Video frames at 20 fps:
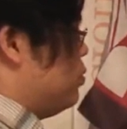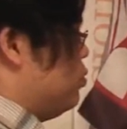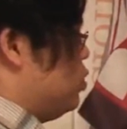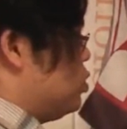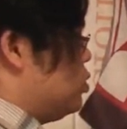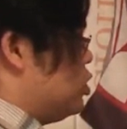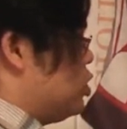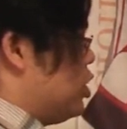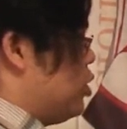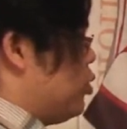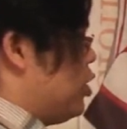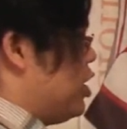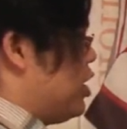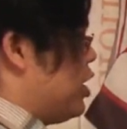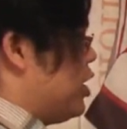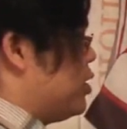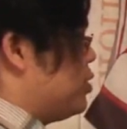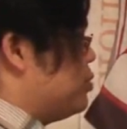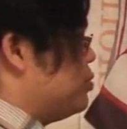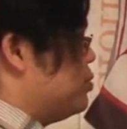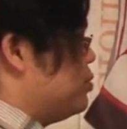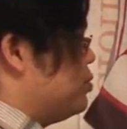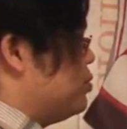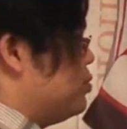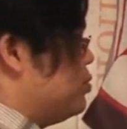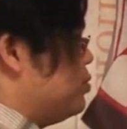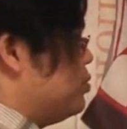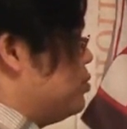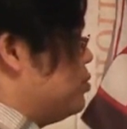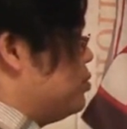Which one should I read again?
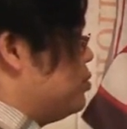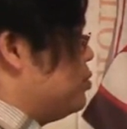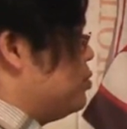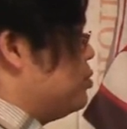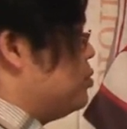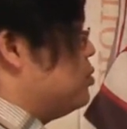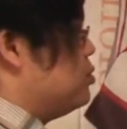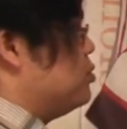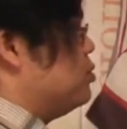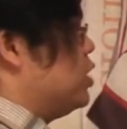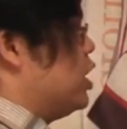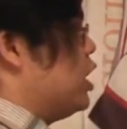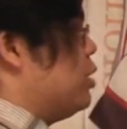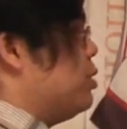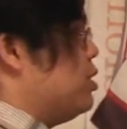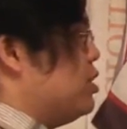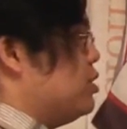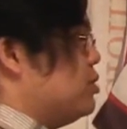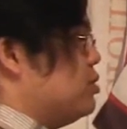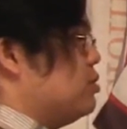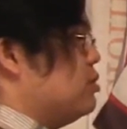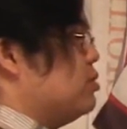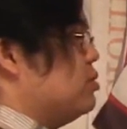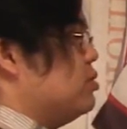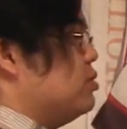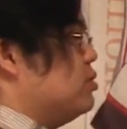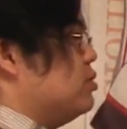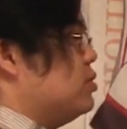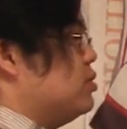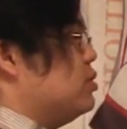Enigma?
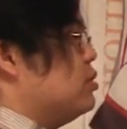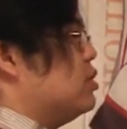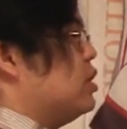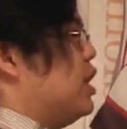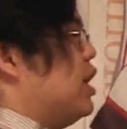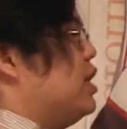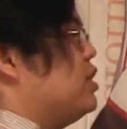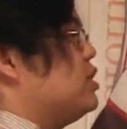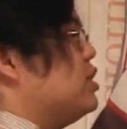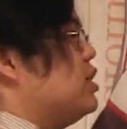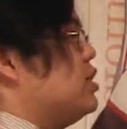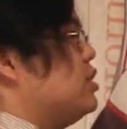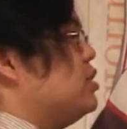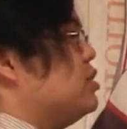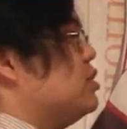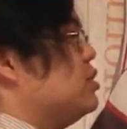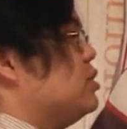Hayate?